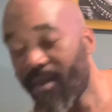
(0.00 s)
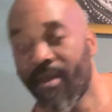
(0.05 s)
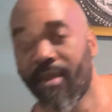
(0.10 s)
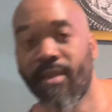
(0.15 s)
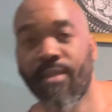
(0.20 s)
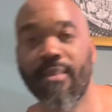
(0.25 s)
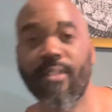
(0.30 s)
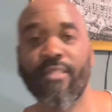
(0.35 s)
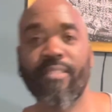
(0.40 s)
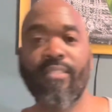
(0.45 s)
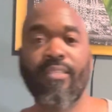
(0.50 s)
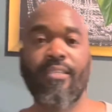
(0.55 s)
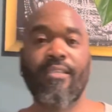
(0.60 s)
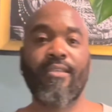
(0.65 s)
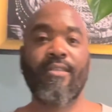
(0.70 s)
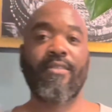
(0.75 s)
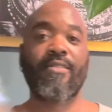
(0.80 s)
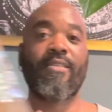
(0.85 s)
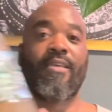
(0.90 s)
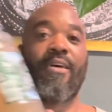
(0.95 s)
This
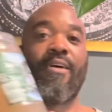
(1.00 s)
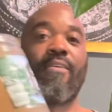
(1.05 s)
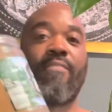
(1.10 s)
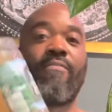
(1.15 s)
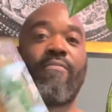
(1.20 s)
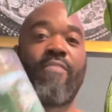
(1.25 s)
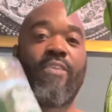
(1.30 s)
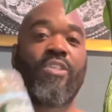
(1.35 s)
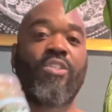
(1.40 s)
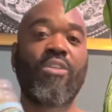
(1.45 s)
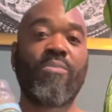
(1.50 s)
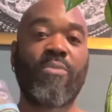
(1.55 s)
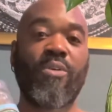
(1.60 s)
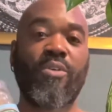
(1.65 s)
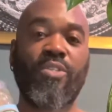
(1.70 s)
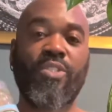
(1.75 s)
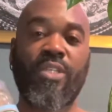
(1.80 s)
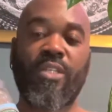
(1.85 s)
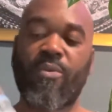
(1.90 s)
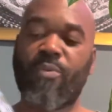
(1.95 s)
is fish
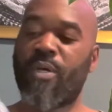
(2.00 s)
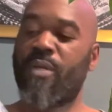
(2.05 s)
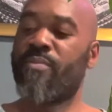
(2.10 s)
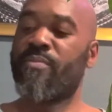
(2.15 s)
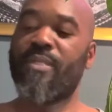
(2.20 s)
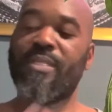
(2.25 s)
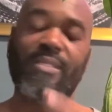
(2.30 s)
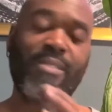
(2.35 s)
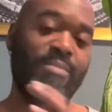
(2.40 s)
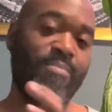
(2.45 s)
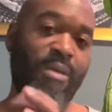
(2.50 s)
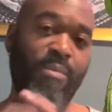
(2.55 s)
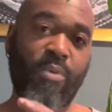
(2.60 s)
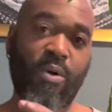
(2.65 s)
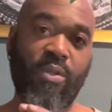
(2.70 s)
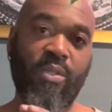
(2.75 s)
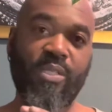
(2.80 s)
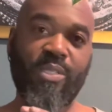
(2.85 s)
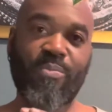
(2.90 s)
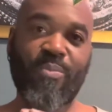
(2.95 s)
emulsion. Well, this is my
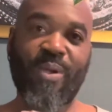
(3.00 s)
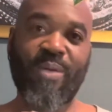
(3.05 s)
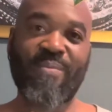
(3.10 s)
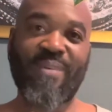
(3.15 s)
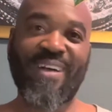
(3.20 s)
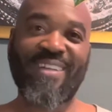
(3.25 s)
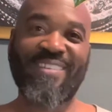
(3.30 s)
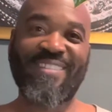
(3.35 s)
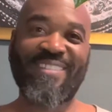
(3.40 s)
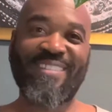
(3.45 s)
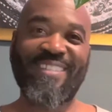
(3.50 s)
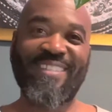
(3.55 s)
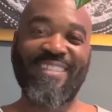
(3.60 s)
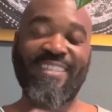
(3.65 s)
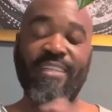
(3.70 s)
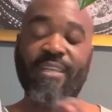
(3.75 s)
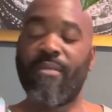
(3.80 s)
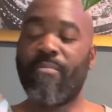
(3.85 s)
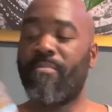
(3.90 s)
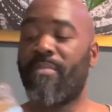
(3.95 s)
Golden Spring bottle,
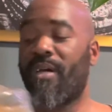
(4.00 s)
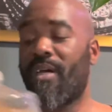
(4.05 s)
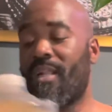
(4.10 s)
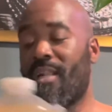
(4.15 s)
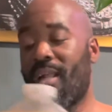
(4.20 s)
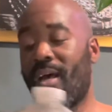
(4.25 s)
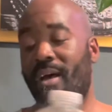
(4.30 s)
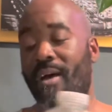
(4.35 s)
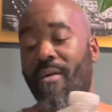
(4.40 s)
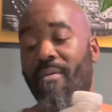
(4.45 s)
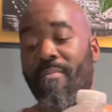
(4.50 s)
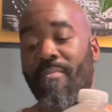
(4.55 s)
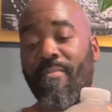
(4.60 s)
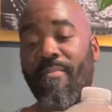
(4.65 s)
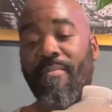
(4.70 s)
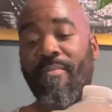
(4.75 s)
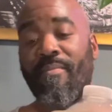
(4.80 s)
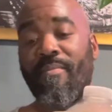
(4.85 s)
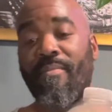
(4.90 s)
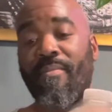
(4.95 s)
but
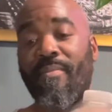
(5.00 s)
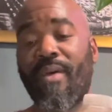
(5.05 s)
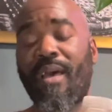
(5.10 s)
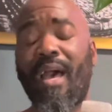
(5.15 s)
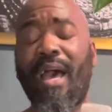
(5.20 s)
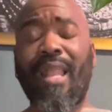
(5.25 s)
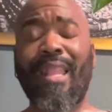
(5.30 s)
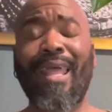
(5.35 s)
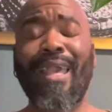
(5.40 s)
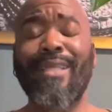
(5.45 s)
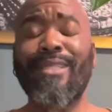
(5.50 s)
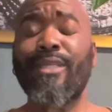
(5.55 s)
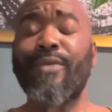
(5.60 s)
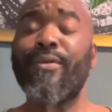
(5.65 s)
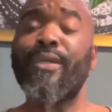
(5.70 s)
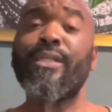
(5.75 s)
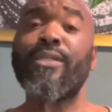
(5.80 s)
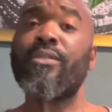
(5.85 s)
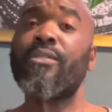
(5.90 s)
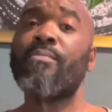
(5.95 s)
I like to
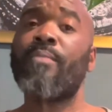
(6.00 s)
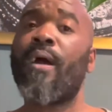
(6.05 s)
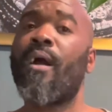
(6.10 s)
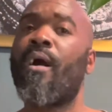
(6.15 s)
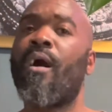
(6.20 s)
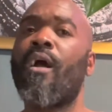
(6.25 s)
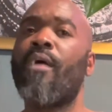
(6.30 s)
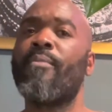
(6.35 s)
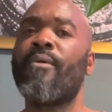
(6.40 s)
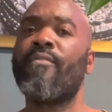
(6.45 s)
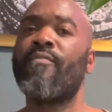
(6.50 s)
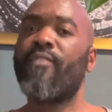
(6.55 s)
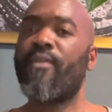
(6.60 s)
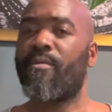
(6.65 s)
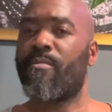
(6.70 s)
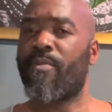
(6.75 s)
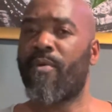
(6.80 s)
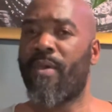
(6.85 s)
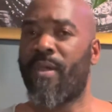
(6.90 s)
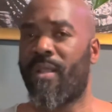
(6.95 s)
reduce my carbon
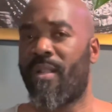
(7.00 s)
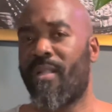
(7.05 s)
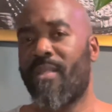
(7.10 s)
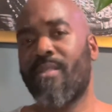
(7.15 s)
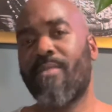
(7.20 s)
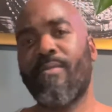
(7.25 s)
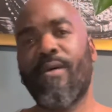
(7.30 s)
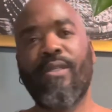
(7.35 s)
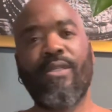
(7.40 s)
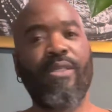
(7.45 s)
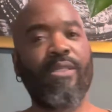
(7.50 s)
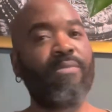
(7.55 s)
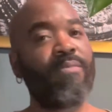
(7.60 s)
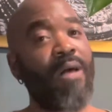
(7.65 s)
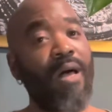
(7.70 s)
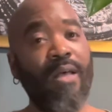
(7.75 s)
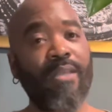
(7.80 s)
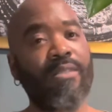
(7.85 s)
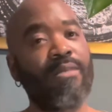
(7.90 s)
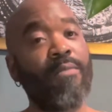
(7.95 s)
footprint as much as
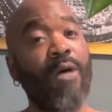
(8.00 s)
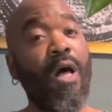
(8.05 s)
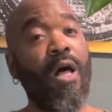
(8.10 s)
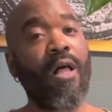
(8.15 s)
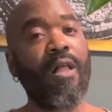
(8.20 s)
possible.